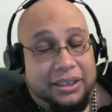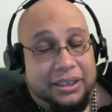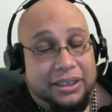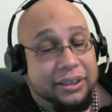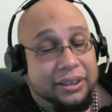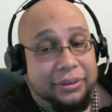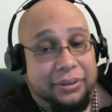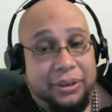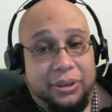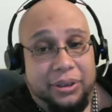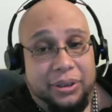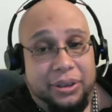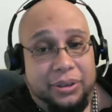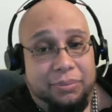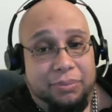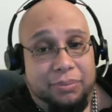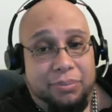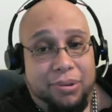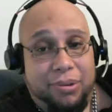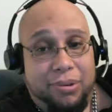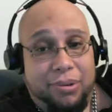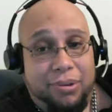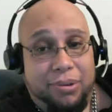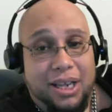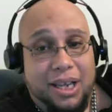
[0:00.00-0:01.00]
don't know the
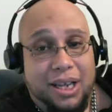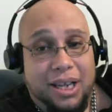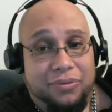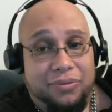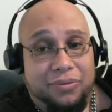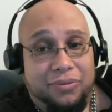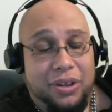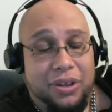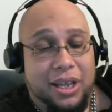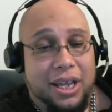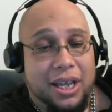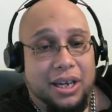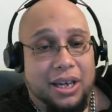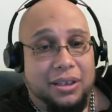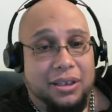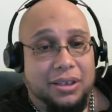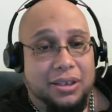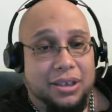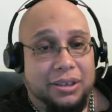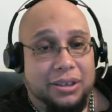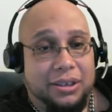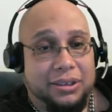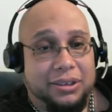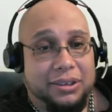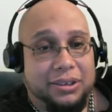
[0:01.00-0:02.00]
breakdown for that in
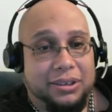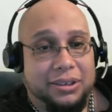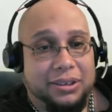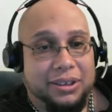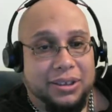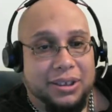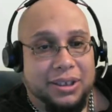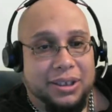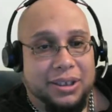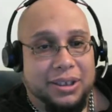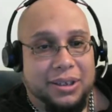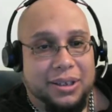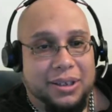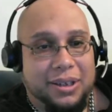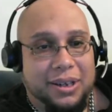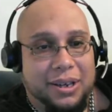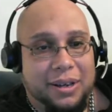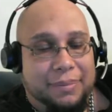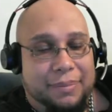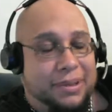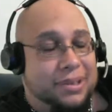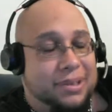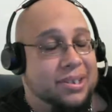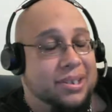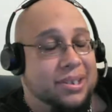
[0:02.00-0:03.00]
tons.
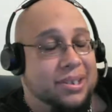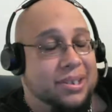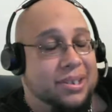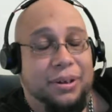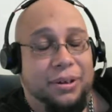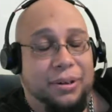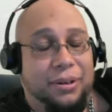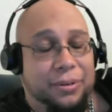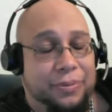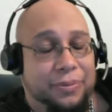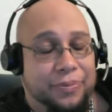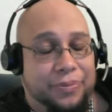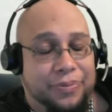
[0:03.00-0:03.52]
But still,